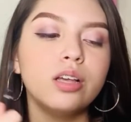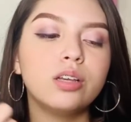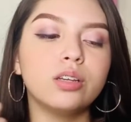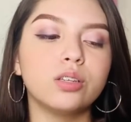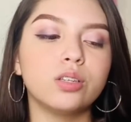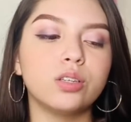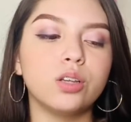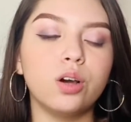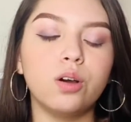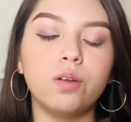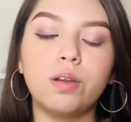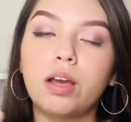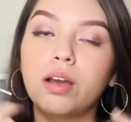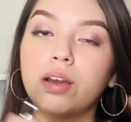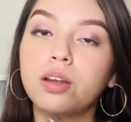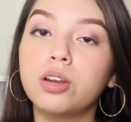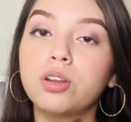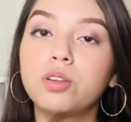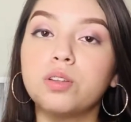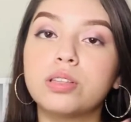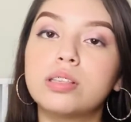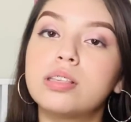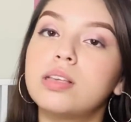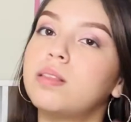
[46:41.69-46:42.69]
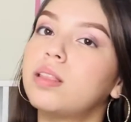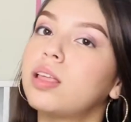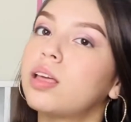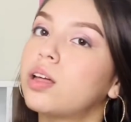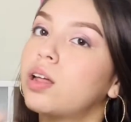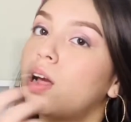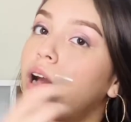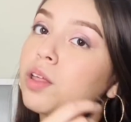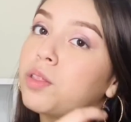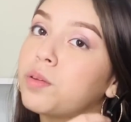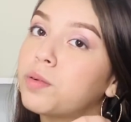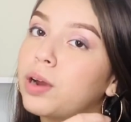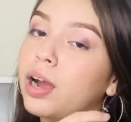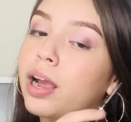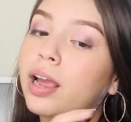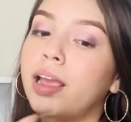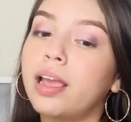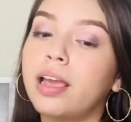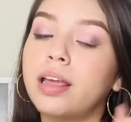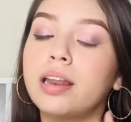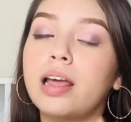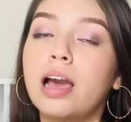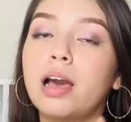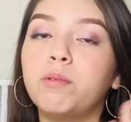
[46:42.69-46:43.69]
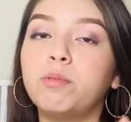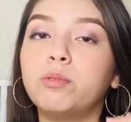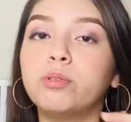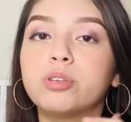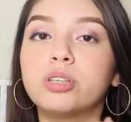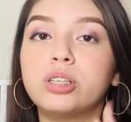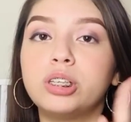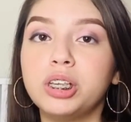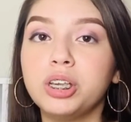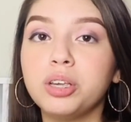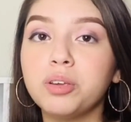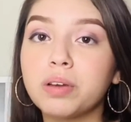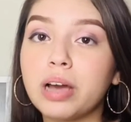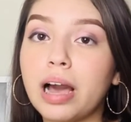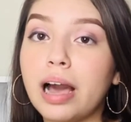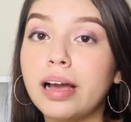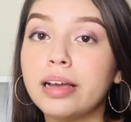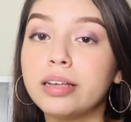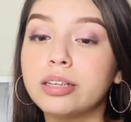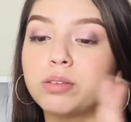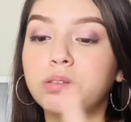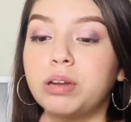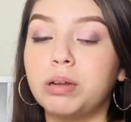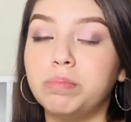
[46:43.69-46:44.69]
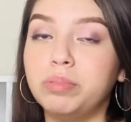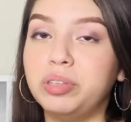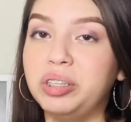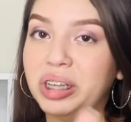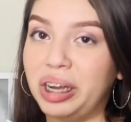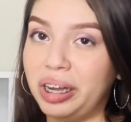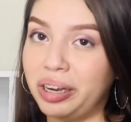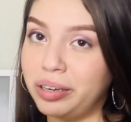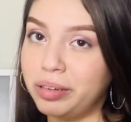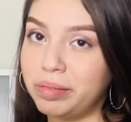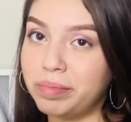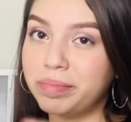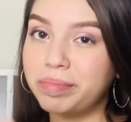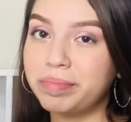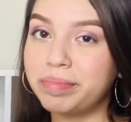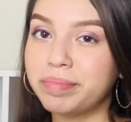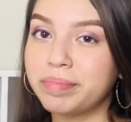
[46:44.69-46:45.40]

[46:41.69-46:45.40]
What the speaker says: So now I'm gonna do the same thing on the other eye, and I will see you guys when I'm done.